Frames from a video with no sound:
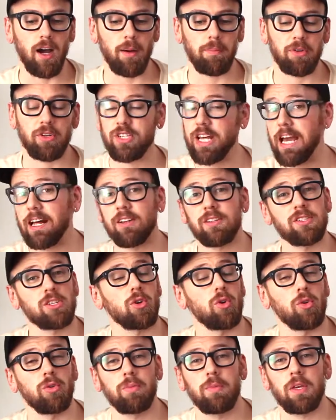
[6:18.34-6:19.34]
Their talents
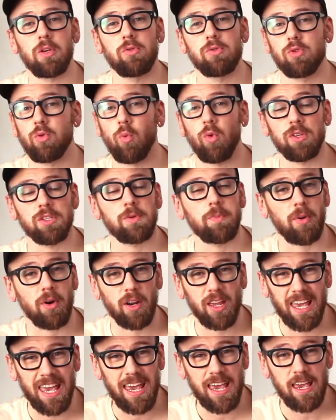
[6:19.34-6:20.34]
can only be used once per
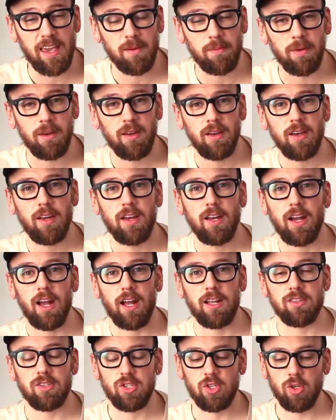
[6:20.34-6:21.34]
game,
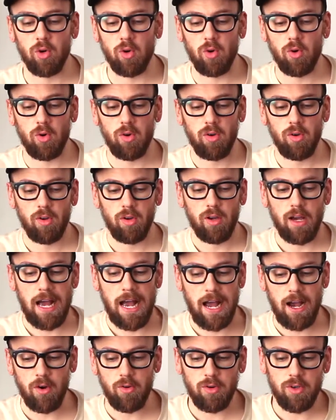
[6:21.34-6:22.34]
and so
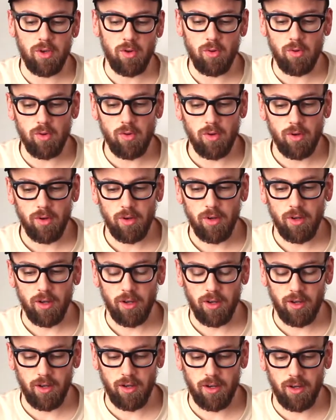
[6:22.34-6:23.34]
how you
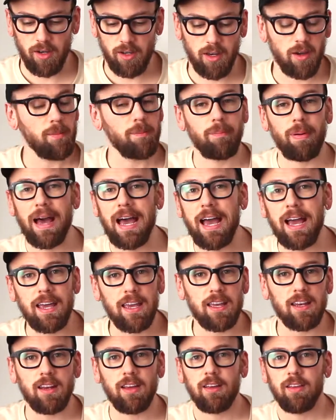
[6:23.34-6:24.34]

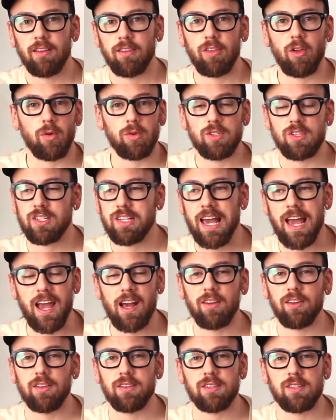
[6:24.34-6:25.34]
combine those
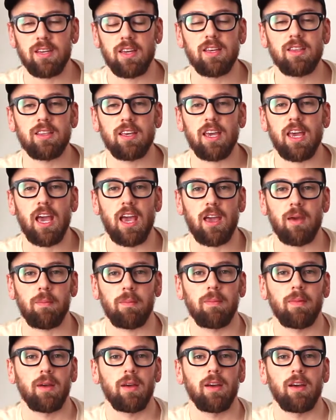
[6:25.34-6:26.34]
talents in the
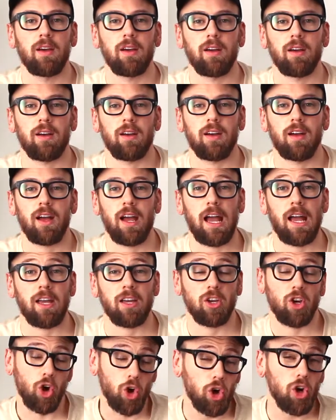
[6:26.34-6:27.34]
game
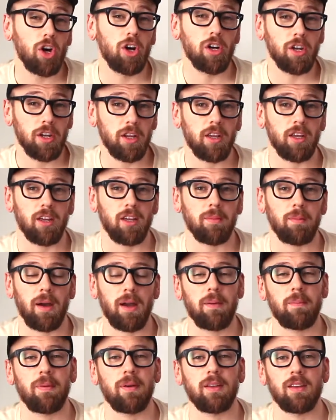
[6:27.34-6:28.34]
could, in
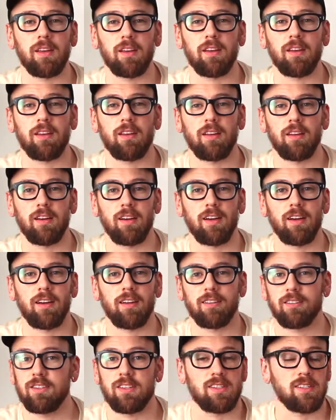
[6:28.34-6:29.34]
my opinion,
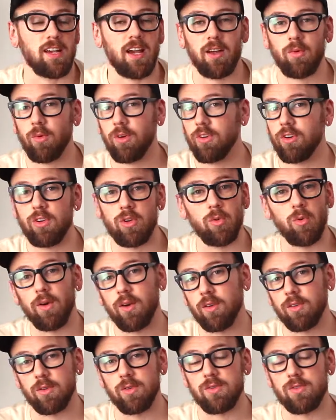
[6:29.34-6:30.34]
decide whether you
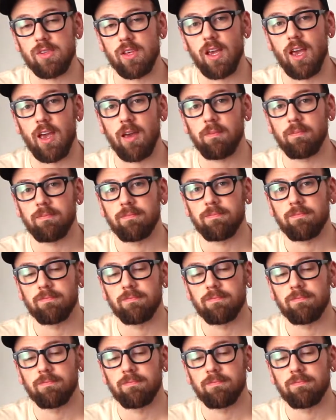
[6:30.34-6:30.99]
win or lose the game.